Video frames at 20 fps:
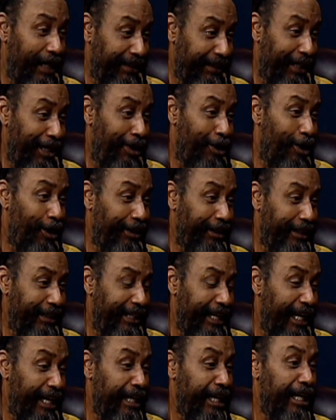as they call it
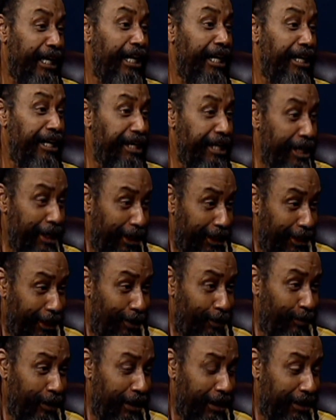today,
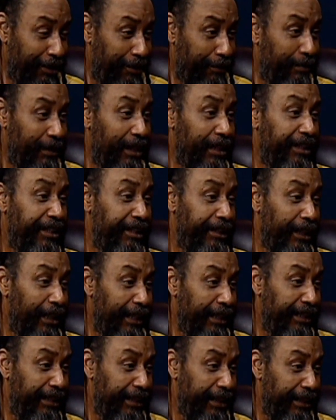neocolonialism, still
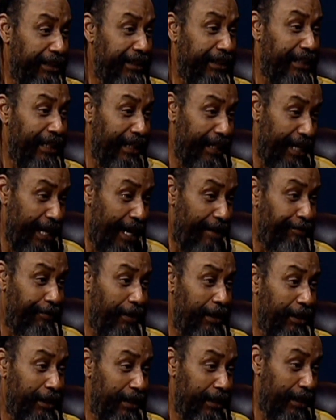exists in
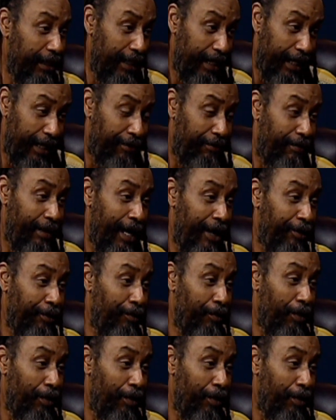Africa and around the